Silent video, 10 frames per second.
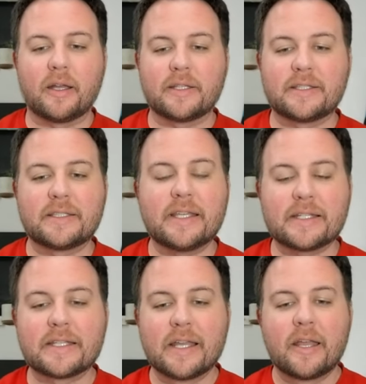
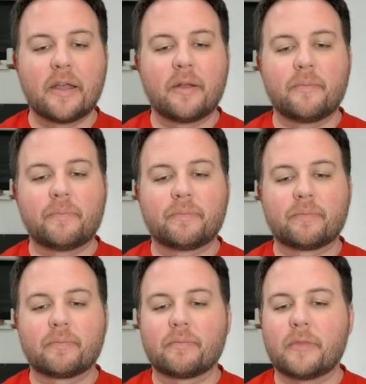sit
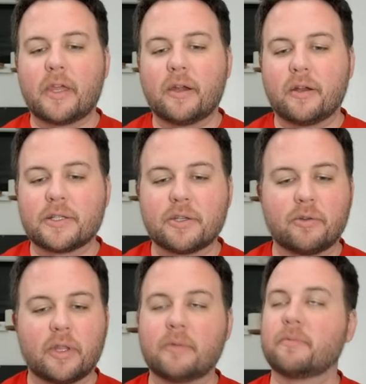there. So
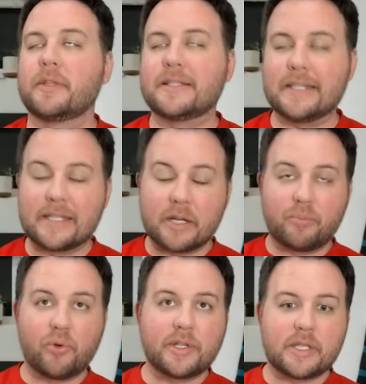they did get a
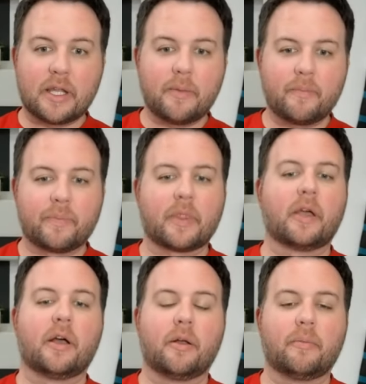point tonight.
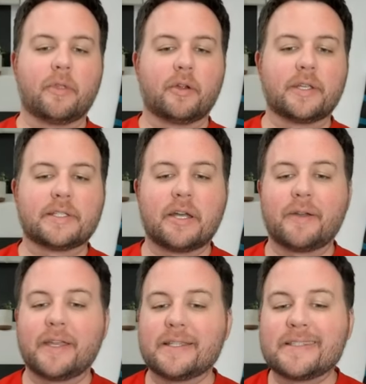There is now
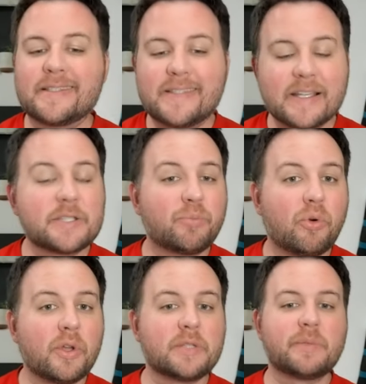6
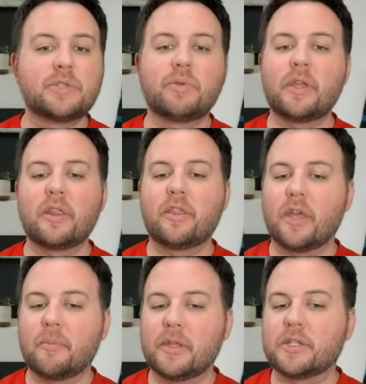points between
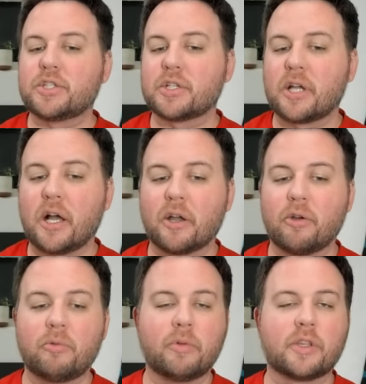them and
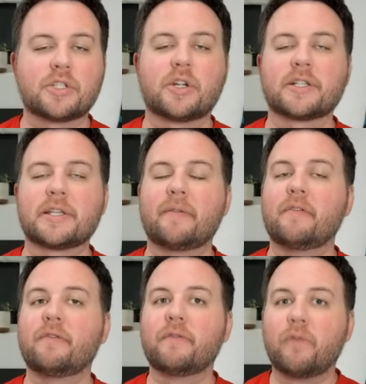Chicago, with the Sharks having
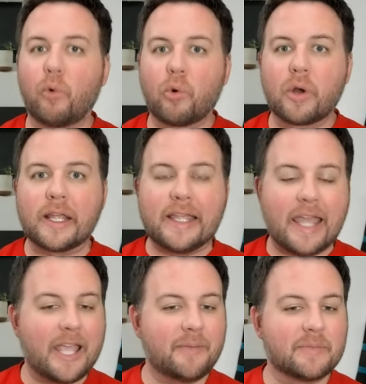4
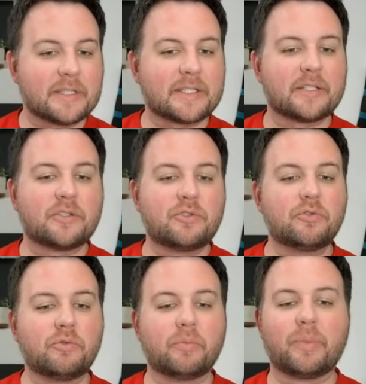games
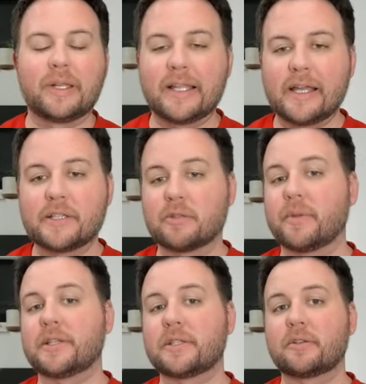to play. So
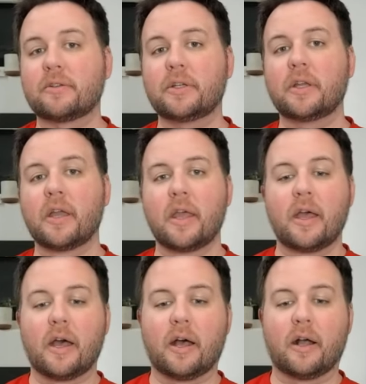basically,
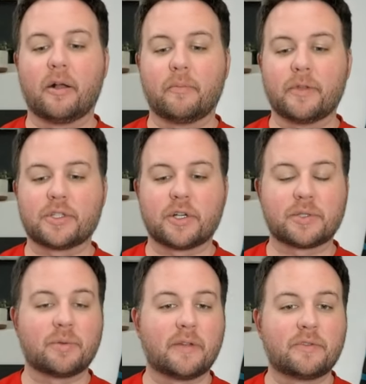the Sharks
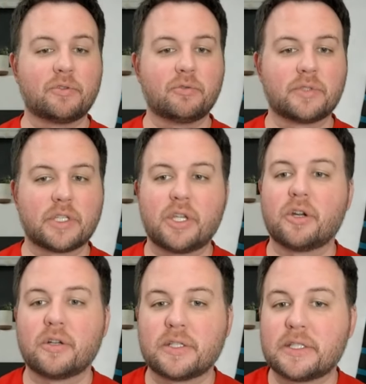would have to
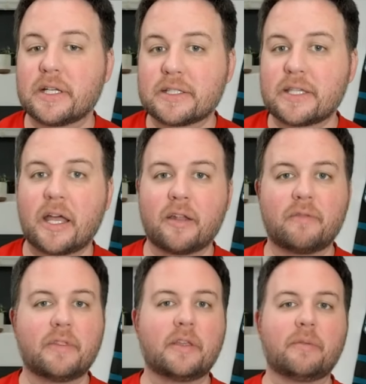secure 6 out of
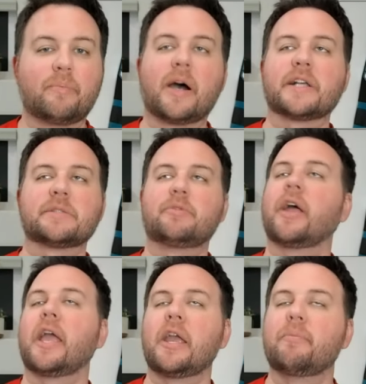the possible
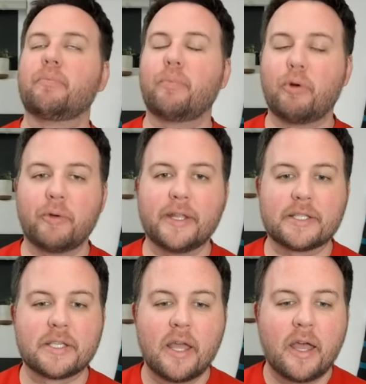8
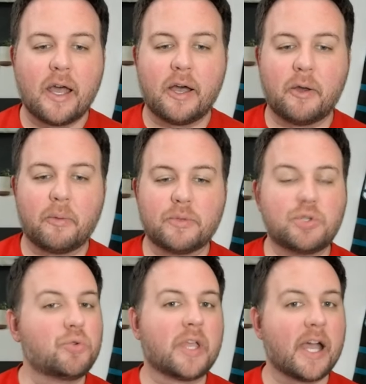points
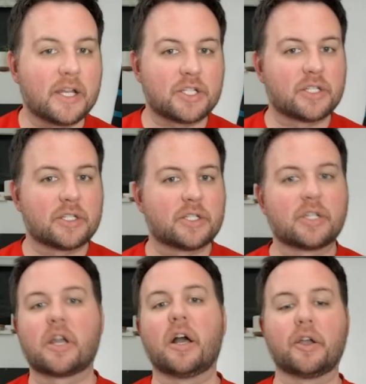to catch
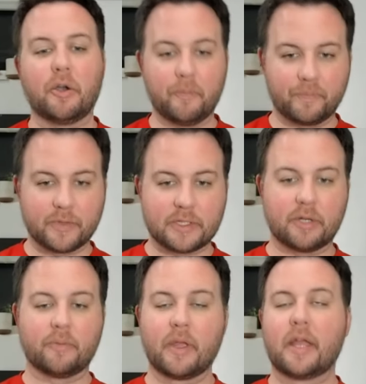Chicago.
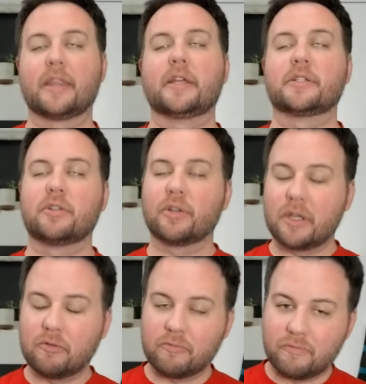So things are
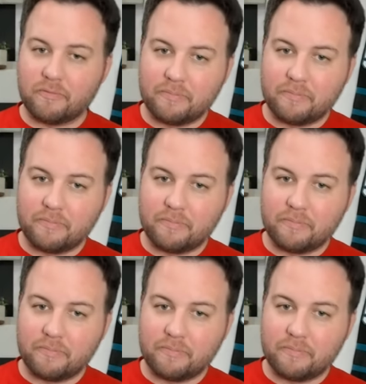looking